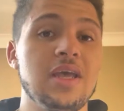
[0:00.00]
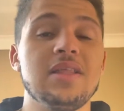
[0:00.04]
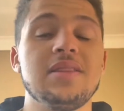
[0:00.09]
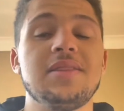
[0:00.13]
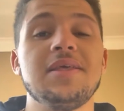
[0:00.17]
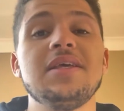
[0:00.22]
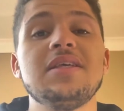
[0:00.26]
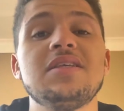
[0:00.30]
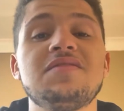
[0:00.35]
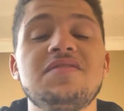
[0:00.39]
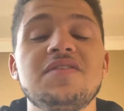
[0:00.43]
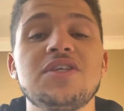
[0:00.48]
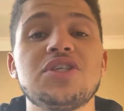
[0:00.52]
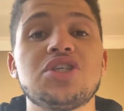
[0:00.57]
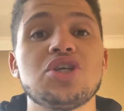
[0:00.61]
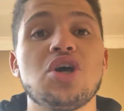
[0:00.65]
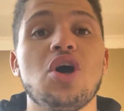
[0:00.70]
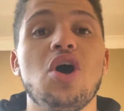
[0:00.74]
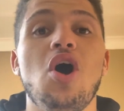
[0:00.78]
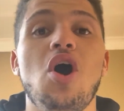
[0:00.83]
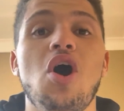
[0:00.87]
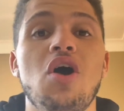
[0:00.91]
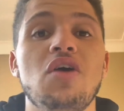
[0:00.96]
These fish
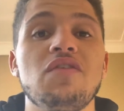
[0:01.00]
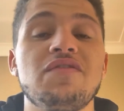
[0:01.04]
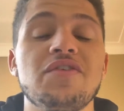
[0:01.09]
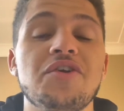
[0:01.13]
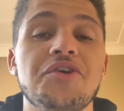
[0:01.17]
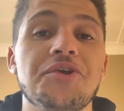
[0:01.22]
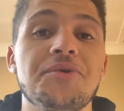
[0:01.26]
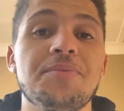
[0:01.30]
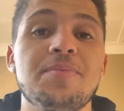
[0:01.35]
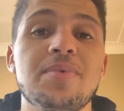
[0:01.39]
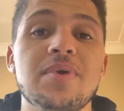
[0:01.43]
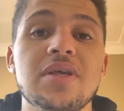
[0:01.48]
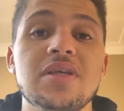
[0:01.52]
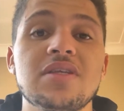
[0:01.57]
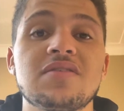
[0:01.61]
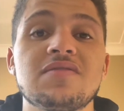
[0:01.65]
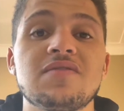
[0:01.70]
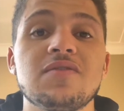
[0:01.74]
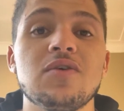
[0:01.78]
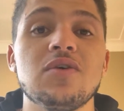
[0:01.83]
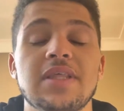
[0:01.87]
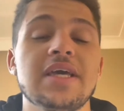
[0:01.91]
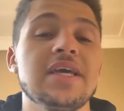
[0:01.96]
are very
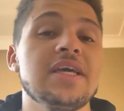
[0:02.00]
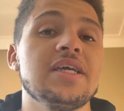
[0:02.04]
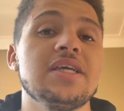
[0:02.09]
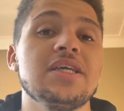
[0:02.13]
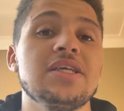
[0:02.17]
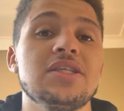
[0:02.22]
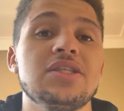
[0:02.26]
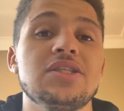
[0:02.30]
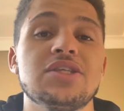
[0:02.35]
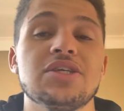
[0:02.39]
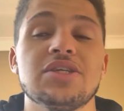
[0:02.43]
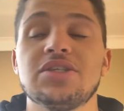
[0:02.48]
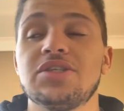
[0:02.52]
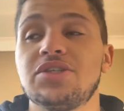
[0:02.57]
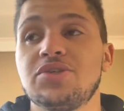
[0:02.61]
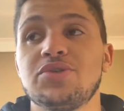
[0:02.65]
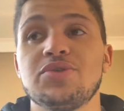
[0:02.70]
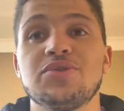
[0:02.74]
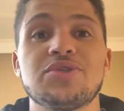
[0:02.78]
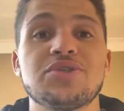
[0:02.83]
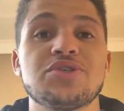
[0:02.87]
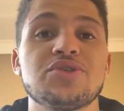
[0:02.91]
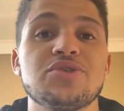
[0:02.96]
peaceful, they
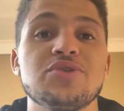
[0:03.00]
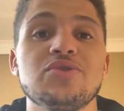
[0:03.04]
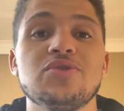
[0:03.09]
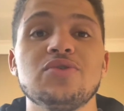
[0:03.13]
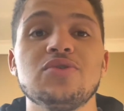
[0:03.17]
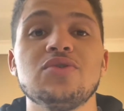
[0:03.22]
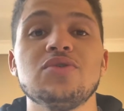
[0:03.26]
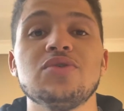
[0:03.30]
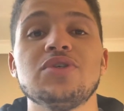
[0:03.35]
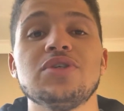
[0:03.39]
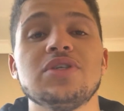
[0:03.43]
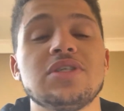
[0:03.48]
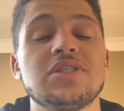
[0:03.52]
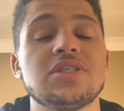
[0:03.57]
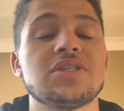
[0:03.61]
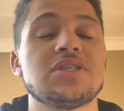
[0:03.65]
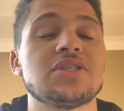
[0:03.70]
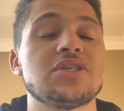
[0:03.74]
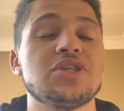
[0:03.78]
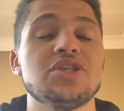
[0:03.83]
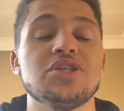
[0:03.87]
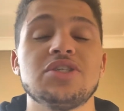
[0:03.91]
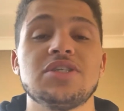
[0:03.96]
do school. It's
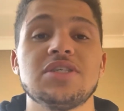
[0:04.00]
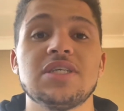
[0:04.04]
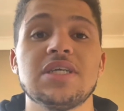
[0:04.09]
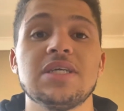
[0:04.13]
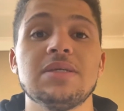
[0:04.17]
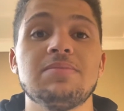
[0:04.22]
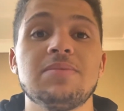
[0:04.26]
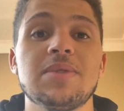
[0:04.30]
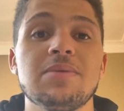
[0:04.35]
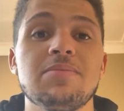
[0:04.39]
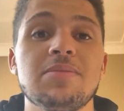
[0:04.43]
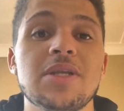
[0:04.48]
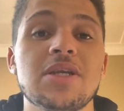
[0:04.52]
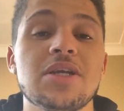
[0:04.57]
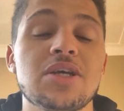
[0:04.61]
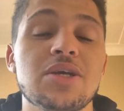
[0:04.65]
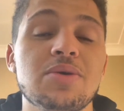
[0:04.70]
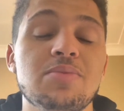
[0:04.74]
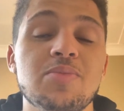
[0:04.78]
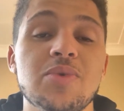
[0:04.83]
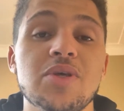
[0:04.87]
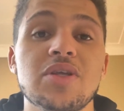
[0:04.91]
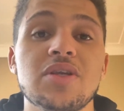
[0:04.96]
good to keep them in a
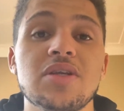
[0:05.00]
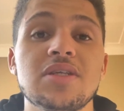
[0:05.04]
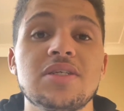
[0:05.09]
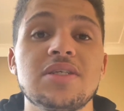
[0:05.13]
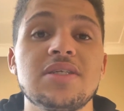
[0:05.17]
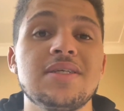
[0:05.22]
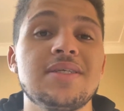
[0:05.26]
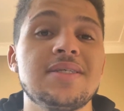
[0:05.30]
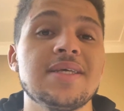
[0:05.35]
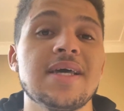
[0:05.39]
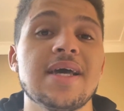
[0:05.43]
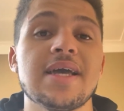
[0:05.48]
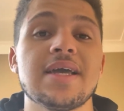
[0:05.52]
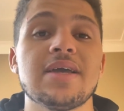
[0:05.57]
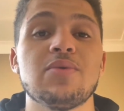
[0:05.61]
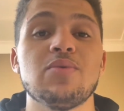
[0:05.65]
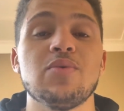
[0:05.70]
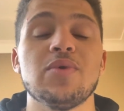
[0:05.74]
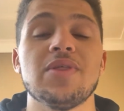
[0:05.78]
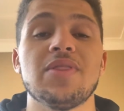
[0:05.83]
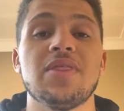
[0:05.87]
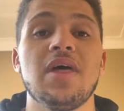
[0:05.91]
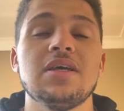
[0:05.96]
community tank
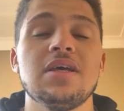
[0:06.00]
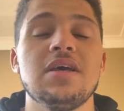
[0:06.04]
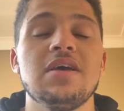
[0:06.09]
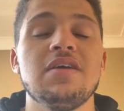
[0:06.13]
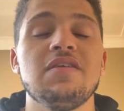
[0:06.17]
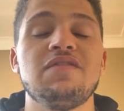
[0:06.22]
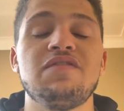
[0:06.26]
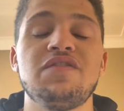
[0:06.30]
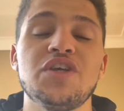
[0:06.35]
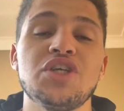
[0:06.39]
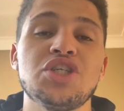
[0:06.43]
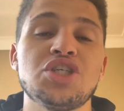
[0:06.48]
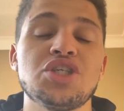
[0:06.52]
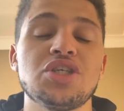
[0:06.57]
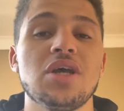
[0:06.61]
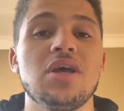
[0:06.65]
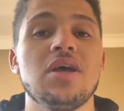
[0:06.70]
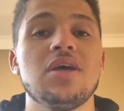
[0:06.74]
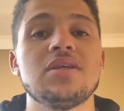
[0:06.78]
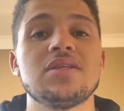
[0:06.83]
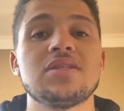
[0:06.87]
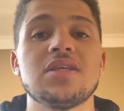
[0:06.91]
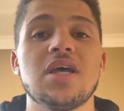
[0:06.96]
with fish
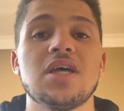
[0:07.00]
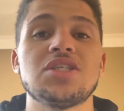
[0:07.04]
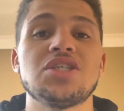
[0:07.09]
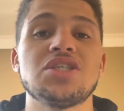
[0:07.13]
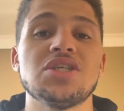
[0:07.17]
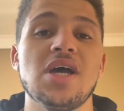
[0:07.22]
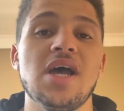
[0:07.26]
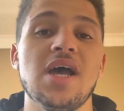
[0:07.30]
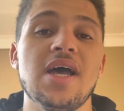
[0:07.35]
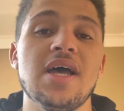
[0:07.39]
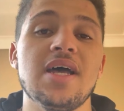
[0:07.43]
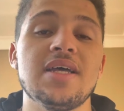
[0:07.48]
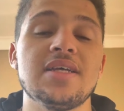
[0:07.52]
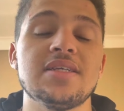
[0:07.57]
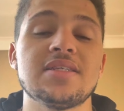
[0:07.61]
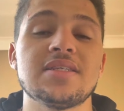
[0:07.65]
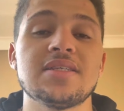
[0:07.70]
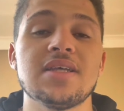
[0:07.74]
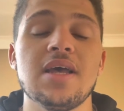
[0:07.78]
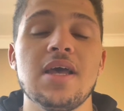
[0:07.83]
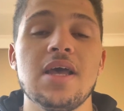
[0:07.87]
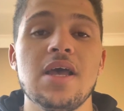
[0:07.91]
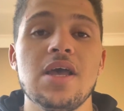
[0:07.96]
such
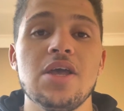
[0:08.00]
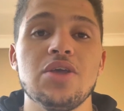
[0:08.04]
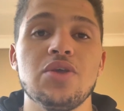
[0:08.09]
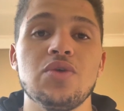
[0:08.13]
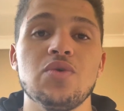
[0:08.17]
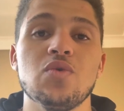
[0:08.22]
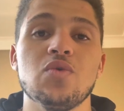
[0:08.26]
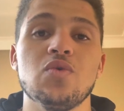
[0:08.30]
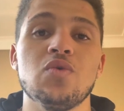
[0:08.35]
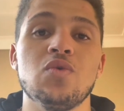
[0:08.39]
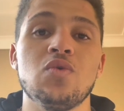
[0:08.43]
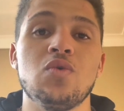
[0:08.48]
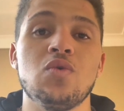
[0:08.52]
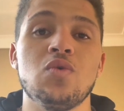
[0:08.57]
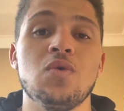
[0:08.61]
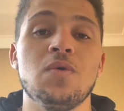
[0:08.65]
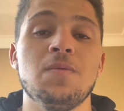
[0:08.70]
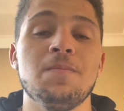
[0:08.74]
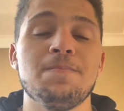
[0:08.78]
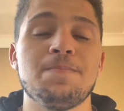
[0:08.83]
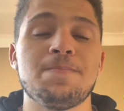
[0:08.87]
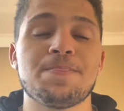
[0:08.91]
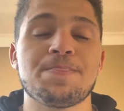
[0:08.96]
as
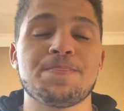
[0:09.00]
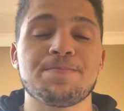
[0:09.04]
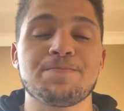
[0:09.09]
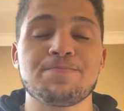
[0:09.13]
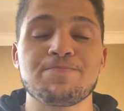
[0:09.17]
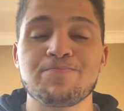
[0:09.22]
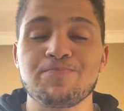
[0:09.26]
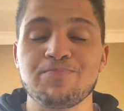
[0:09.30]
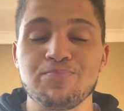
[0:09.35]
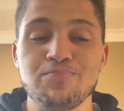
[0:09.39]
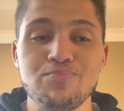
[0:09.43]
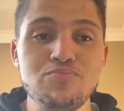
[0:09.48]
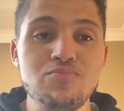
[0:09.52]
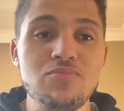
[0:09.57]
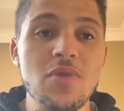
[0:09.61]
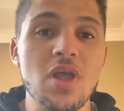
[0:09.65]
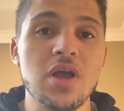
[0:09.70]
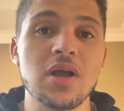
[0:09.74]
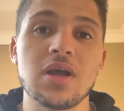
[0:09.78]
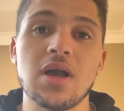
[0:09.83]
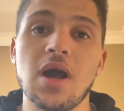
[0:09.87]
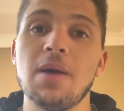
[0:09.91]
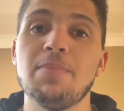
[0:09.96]
your
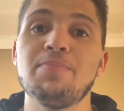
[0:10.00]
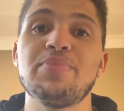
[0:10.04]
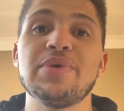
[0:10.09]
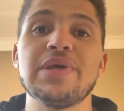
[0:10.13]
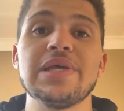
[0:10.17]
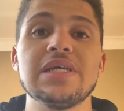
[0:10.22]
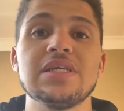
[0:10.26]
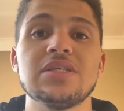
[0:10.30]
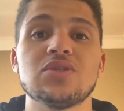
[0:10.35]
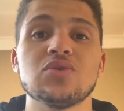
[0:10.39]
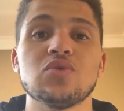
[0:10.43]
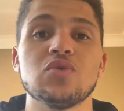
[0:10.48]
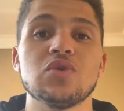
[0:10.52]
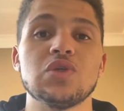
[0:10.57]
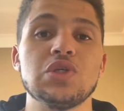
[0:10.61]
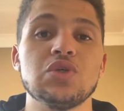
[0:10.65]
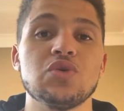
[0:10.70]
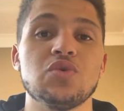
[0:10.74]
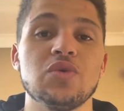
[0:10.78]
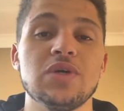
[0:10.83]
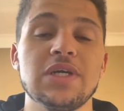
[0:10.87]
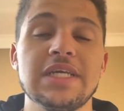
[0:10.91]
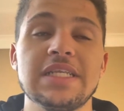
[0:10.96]
guppies or
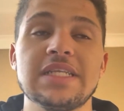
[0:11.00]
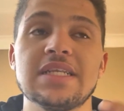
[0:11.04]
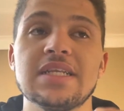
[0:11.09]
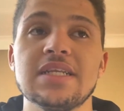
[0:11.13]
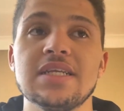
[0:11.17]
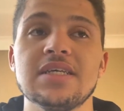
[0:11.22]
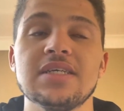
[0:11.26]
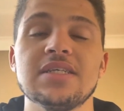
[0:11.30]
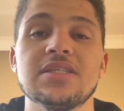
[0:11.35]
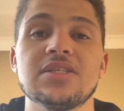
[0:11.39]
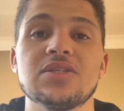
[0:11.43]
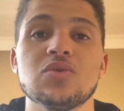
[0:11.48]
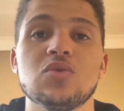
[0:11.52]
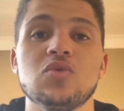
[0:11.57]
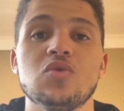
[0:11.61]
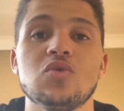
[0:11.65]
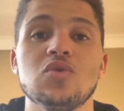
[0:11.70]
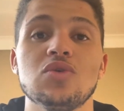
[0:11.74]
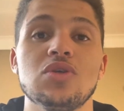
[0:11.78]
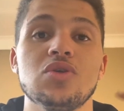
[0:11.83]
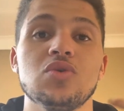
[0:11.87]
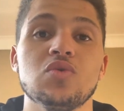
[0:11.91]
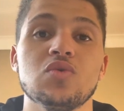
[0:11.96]
your endlers
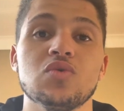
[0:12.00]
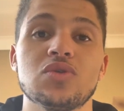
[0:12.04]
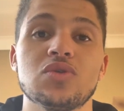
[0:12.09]
or your